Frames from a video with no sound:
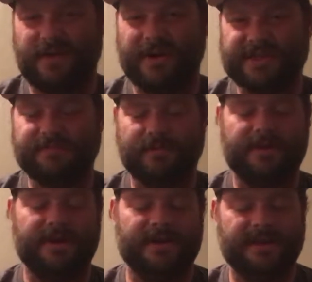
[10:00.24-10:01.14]

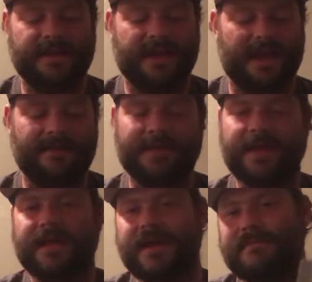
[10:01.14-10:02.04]
exploited in the game.
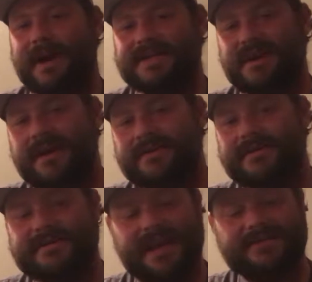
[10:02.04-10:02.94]
My daughter
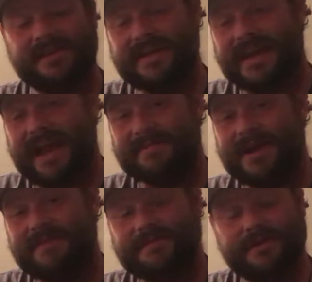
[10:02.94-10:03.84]
is actually named
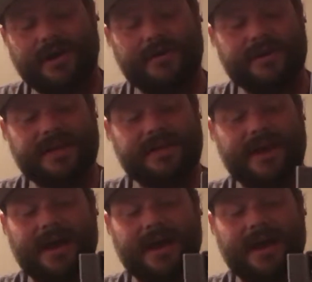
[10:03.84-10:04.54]
after Cody.